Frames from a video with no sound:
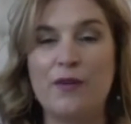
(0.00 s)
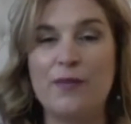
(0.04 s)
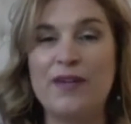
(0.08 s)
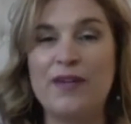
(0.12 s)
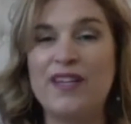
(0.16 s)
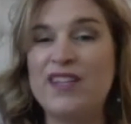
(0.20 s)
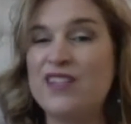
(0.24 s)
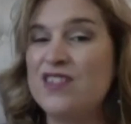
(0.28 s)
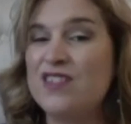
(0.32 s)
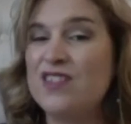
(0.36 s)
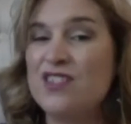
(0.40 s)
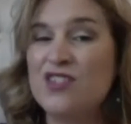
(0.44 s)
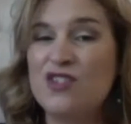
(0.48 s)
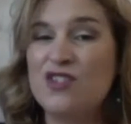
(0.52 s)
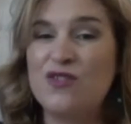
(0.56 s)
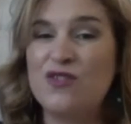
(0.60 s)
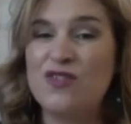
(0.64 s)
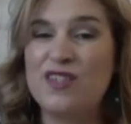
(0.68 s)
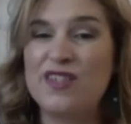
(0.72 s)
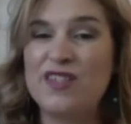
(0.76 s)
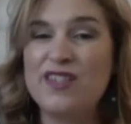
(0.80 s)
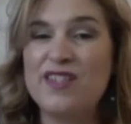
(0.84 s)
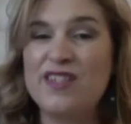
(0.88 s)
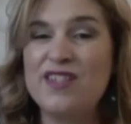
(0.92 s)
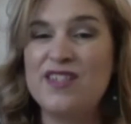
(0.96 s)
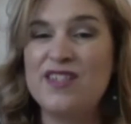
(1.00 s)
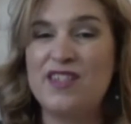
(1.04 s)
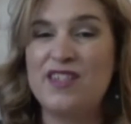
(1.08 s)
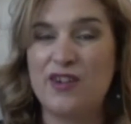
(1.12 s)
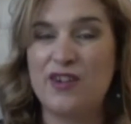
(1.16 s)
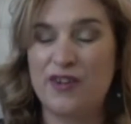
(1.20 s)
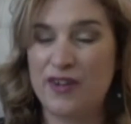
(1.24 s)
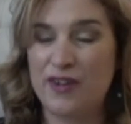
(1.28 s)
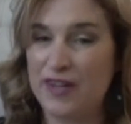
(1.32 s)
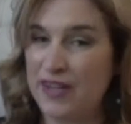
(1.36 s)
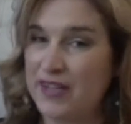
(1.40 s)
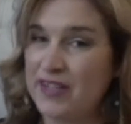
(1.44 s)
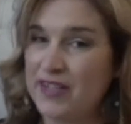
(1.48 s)
because the truth is you're
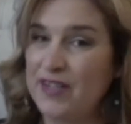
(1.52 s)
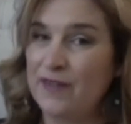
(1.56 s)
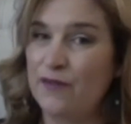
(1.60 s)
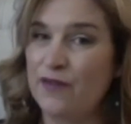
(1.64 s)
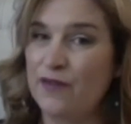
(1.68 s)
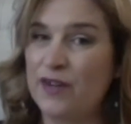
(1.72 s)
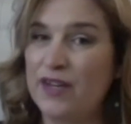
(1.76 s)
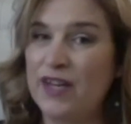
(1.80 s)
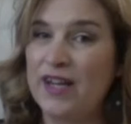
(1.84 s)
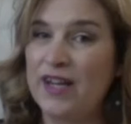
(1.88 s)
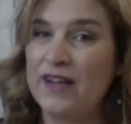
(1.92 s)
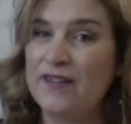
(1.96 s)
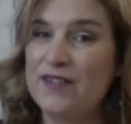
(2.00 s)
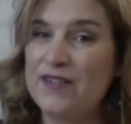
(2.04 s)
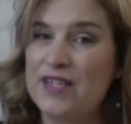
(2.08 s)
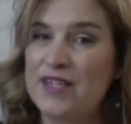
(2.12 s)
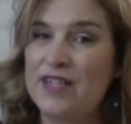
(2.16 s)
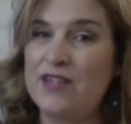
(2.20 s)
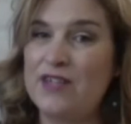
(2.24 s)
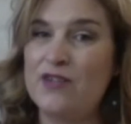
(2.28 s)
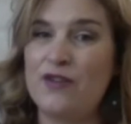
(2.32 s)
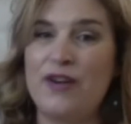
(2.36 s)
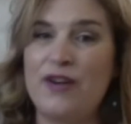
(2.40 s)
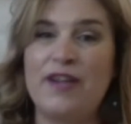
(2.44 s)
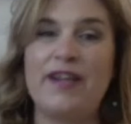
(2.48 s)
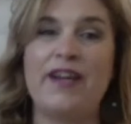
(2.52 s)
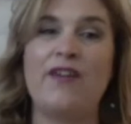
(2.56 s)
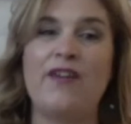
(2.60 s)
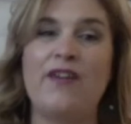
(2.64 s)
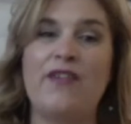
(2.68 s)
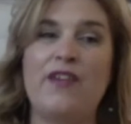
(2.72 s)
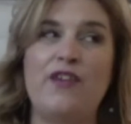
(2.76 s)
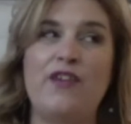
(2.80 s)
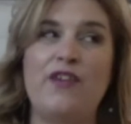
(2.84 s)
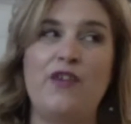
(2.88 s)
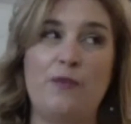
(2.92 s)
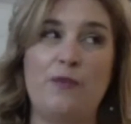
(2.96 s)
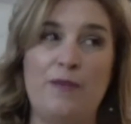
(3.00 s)
in a different life stage right now
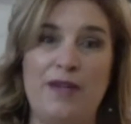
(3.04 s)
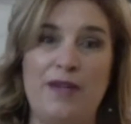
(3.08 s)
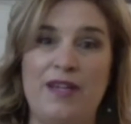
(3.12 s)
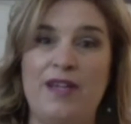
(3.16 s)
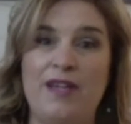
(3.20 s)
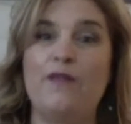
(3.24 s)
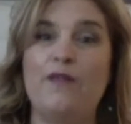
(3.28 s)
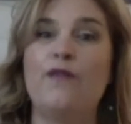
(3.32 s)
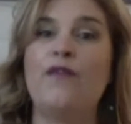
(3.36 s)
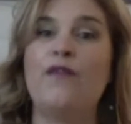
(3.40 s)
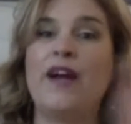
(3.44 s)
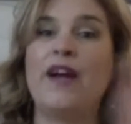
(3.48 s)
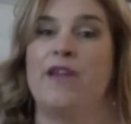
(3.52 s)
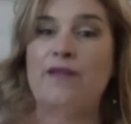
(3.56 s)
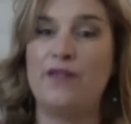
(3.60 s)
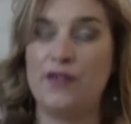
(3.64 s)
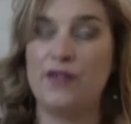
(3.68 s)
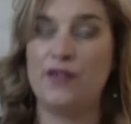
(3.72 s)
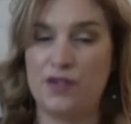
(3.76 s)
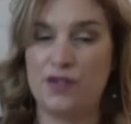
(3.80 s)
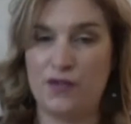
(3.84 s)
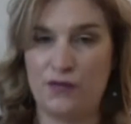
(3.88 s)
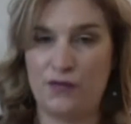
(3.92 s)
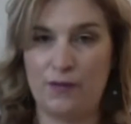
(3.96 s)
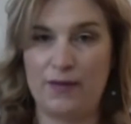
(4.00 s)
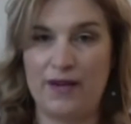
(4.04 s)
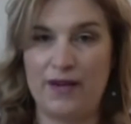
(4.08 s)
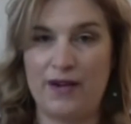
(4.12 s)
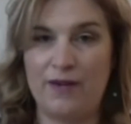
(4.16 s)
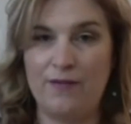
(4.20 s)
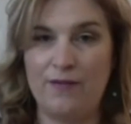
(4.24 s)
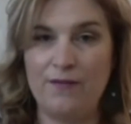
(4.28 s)
than you'll be 5 years from now.